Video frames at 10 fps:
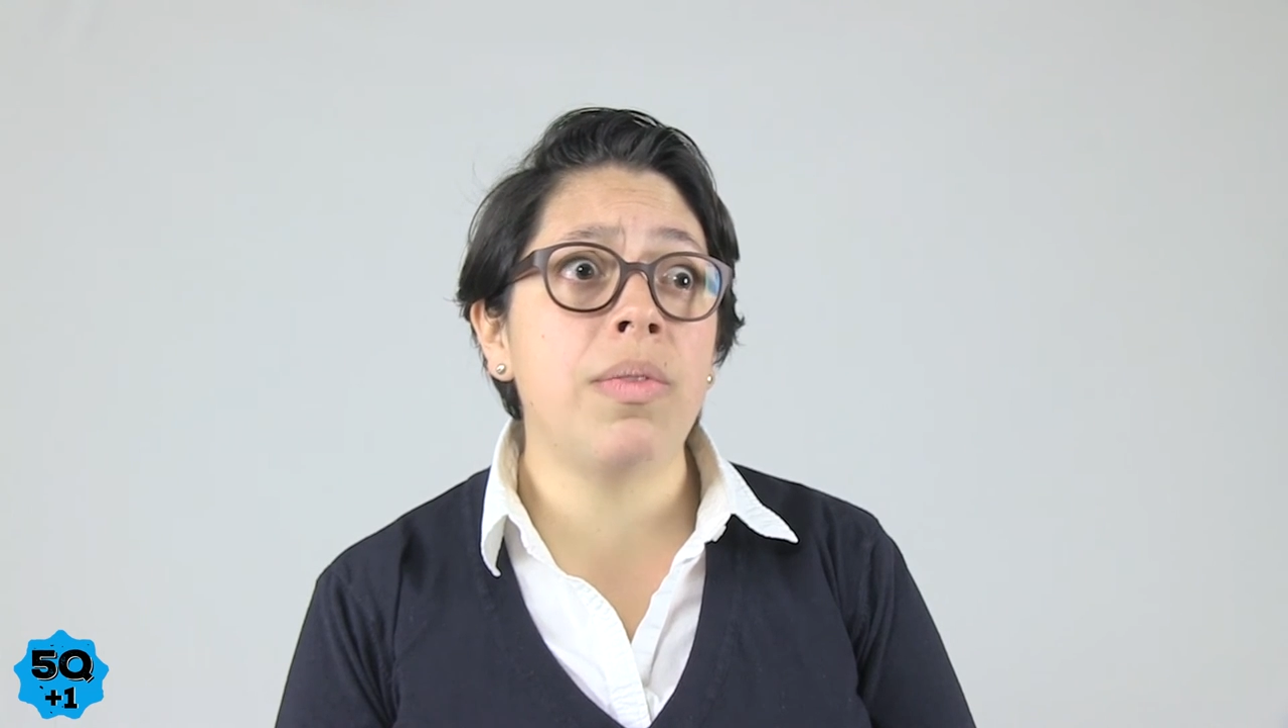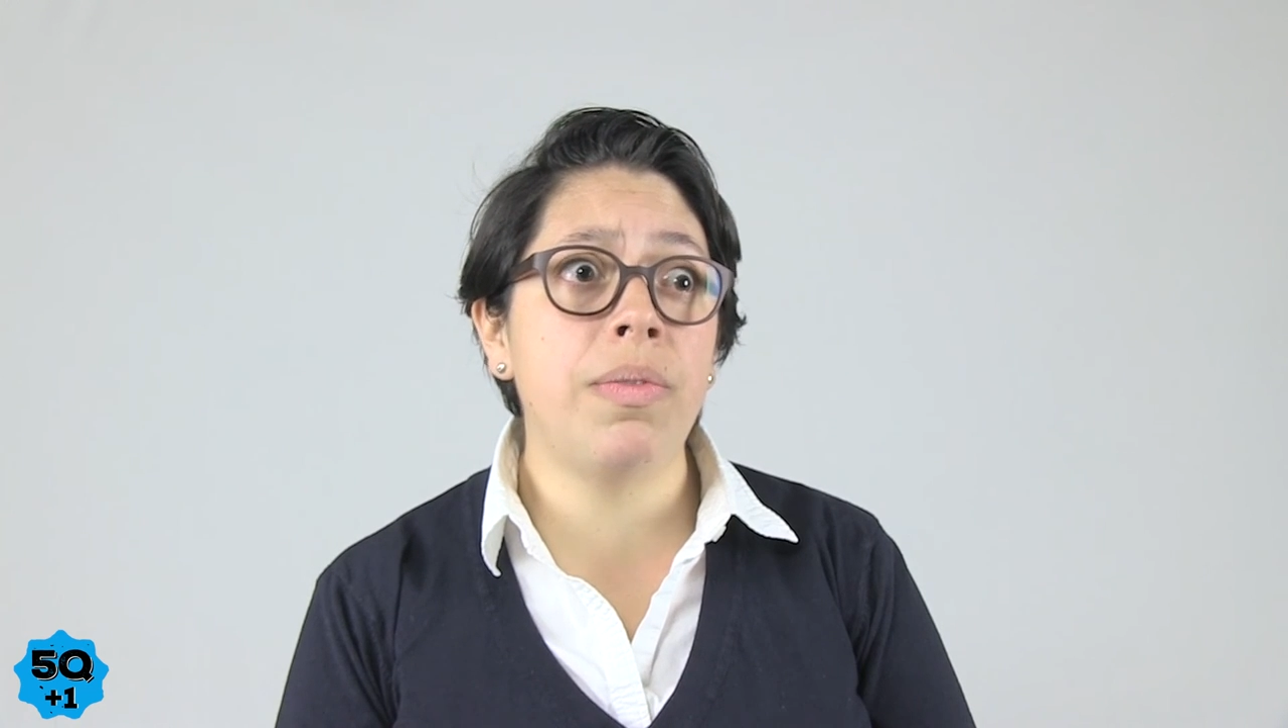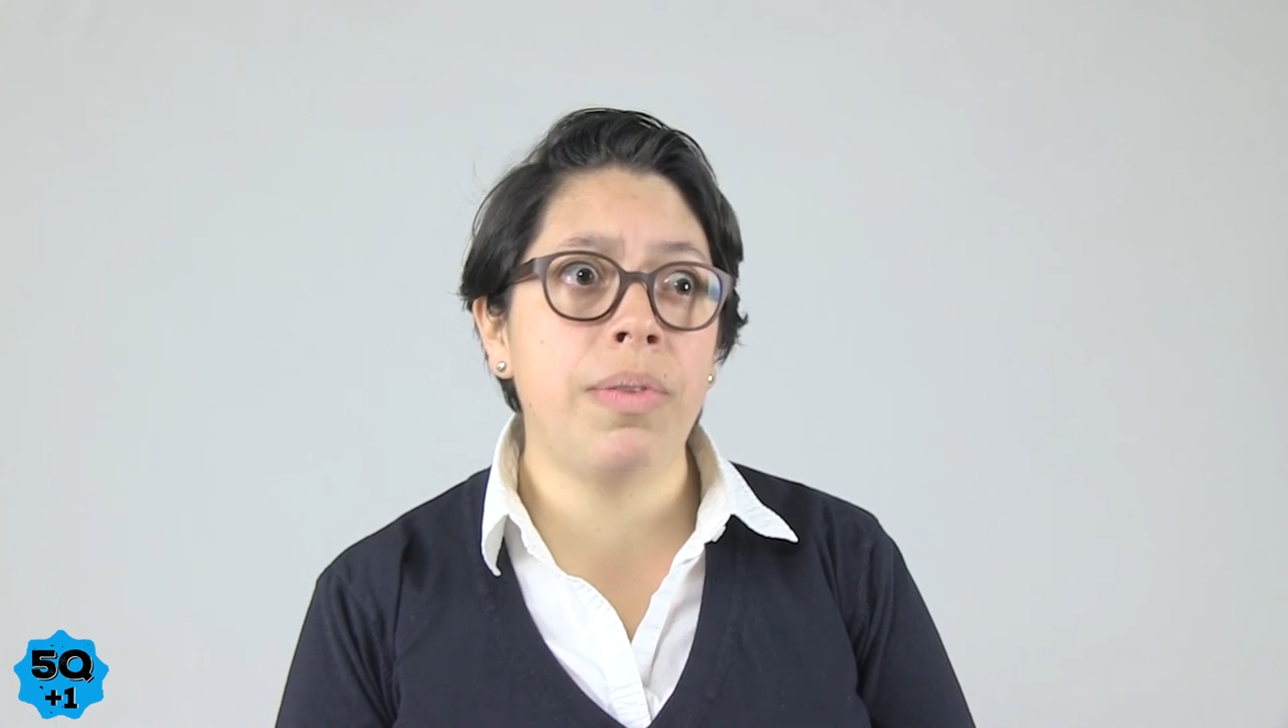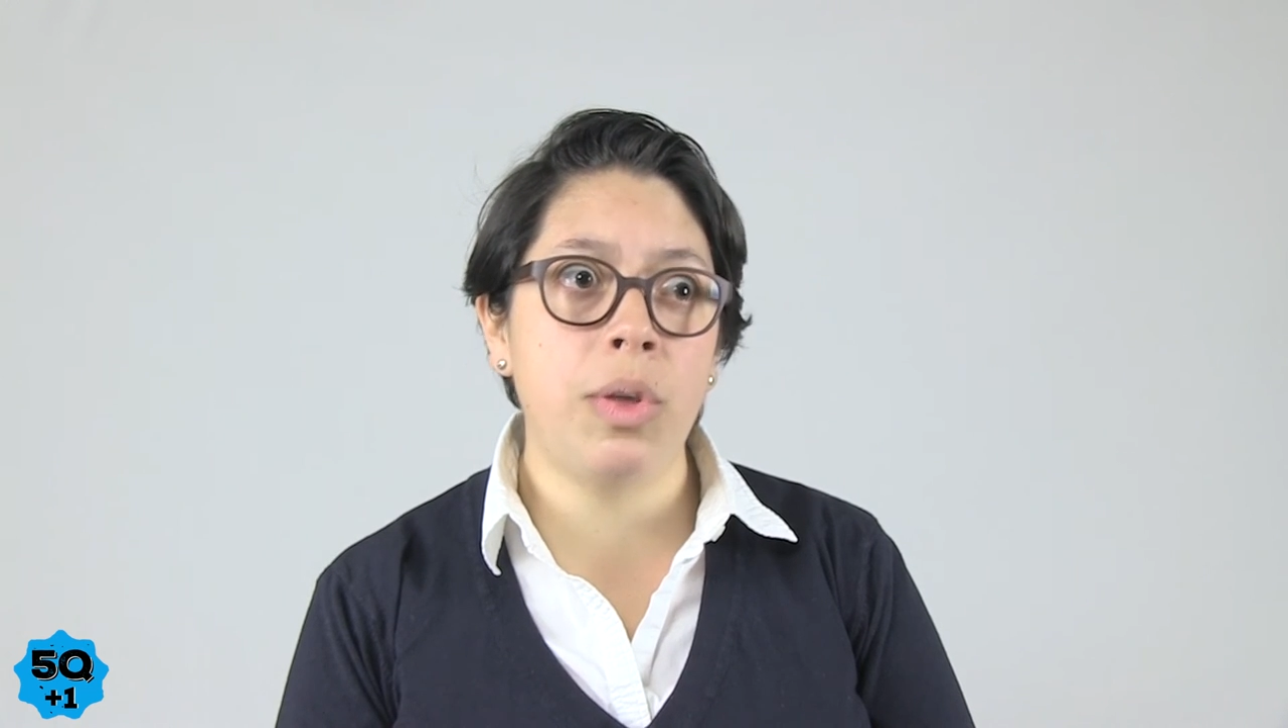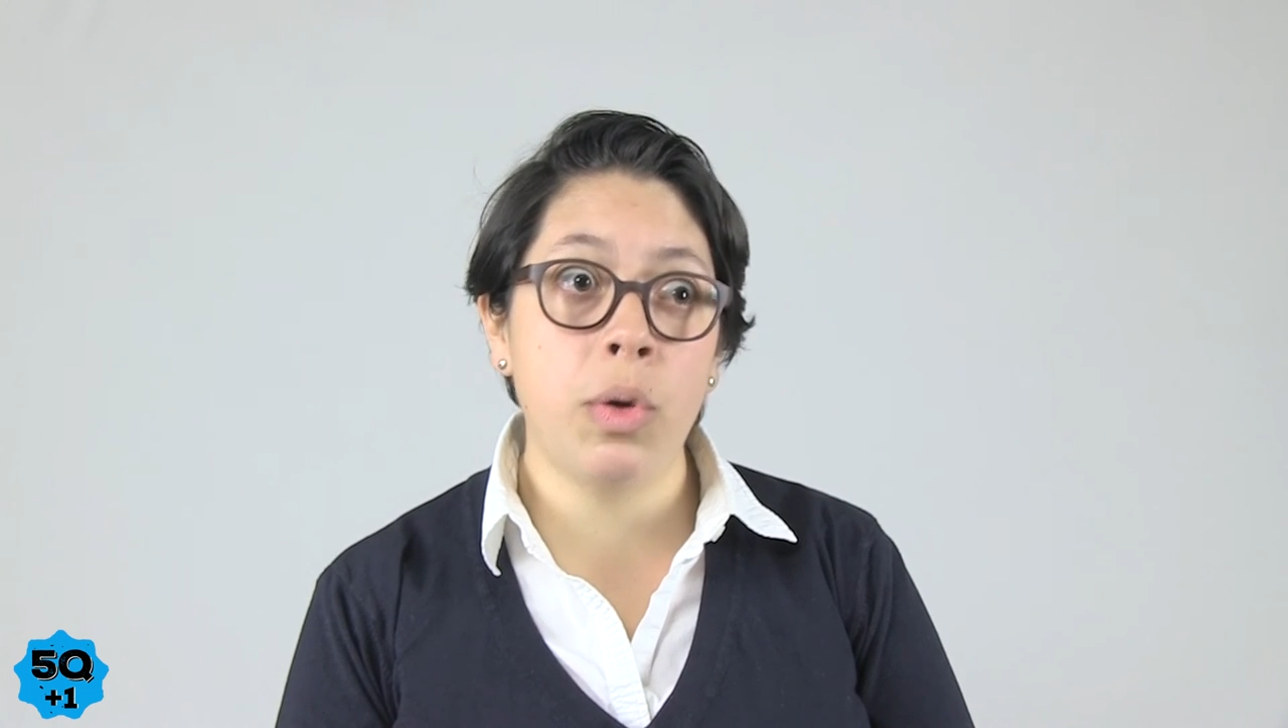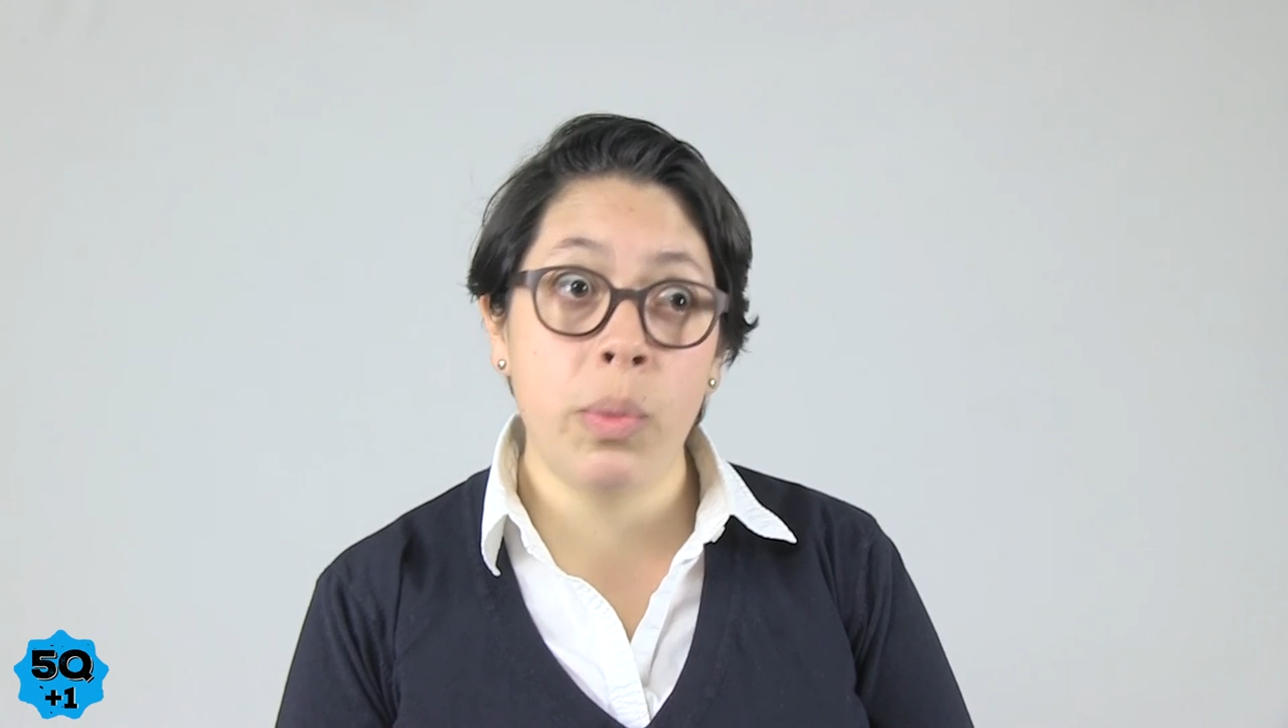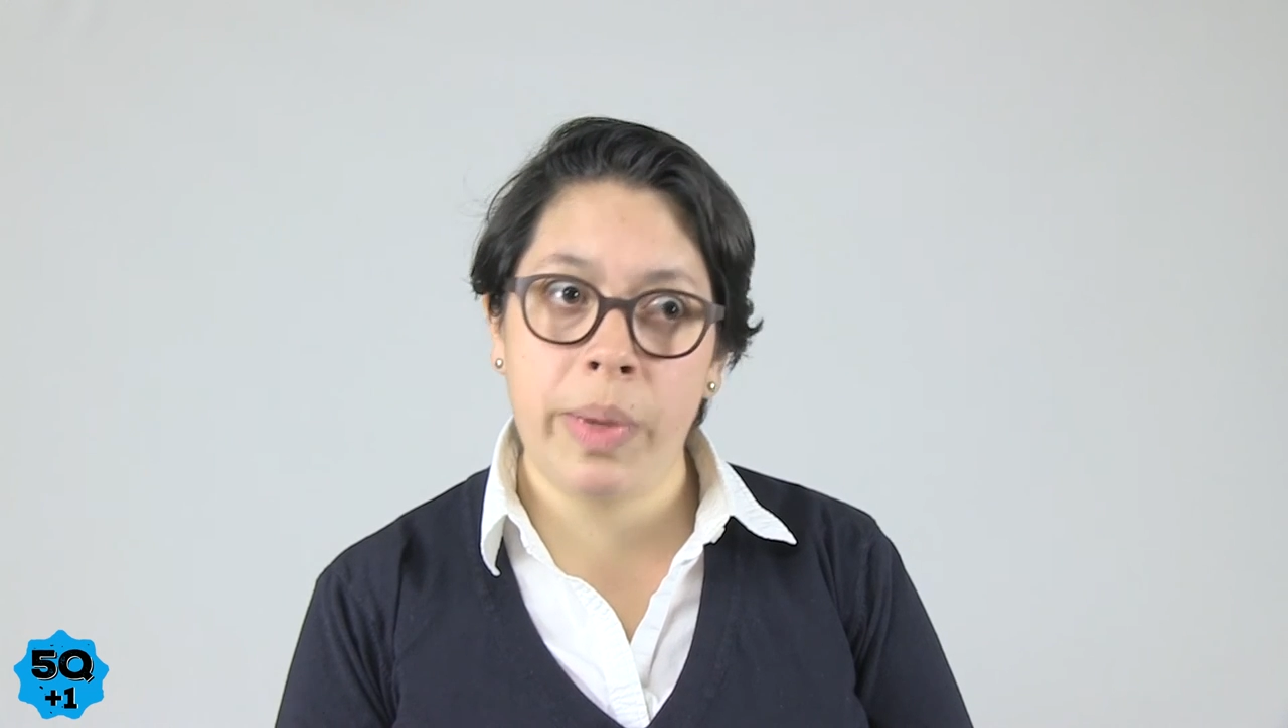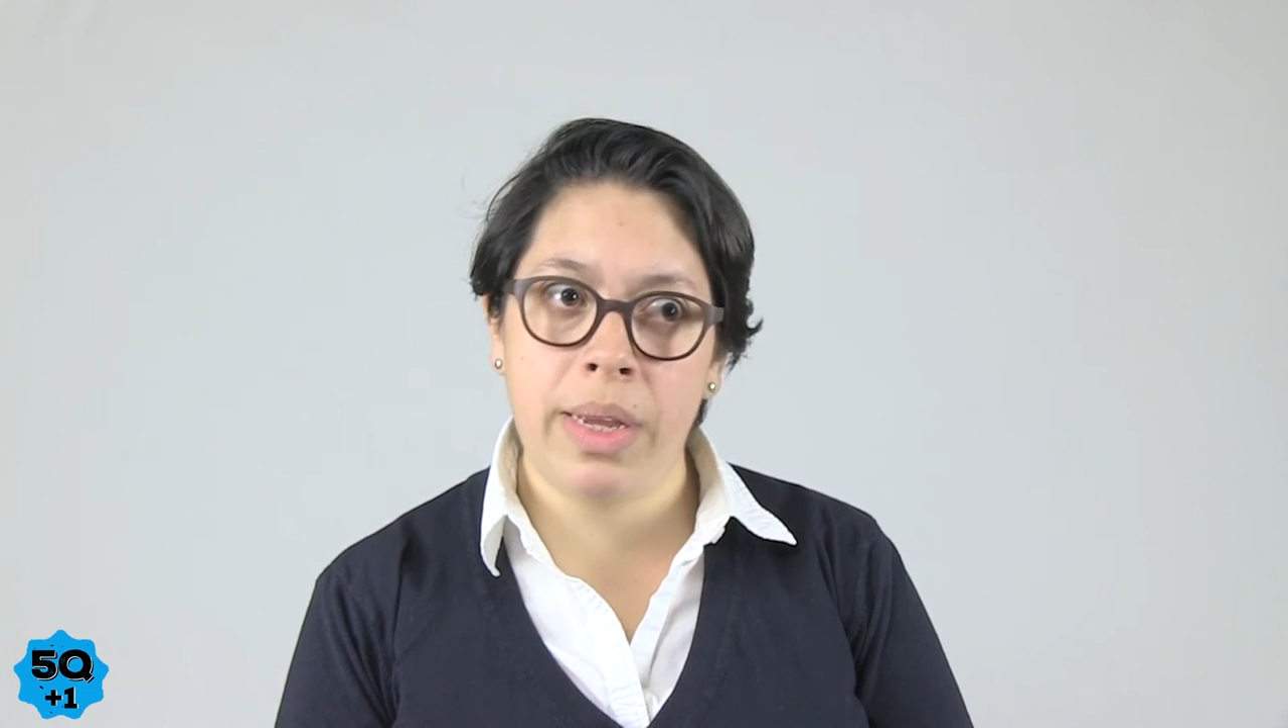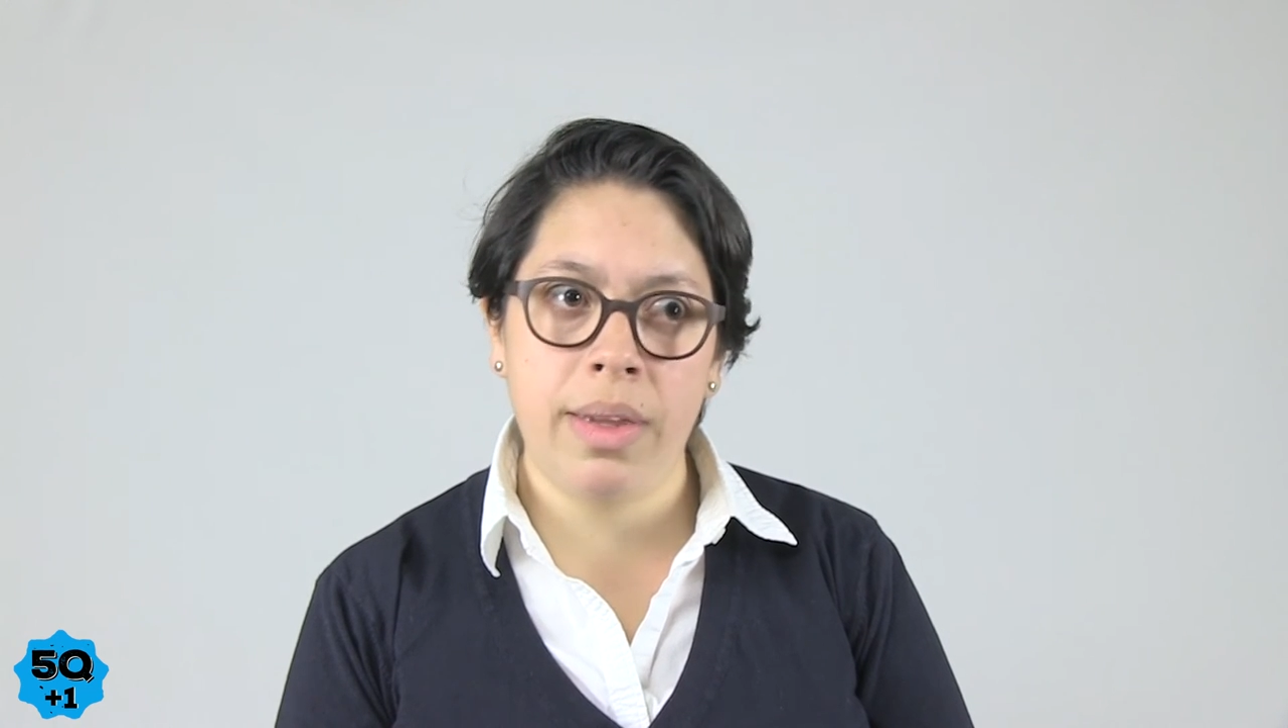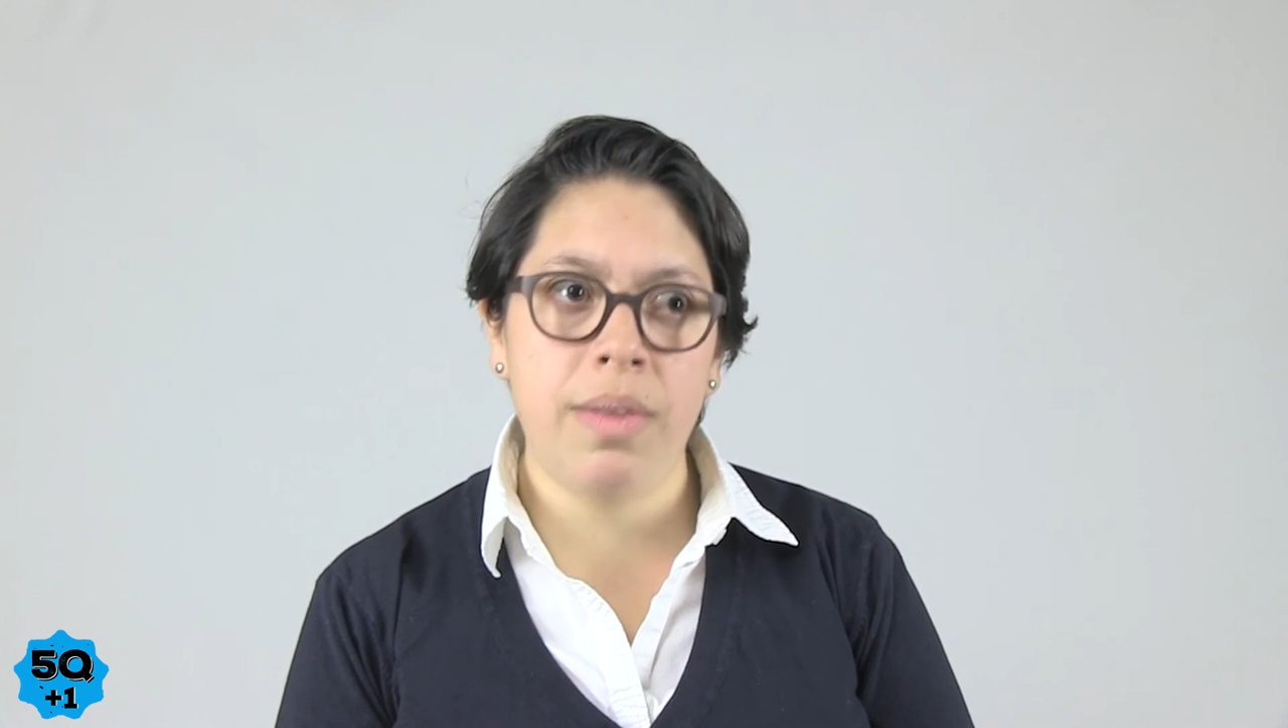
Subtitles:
fuming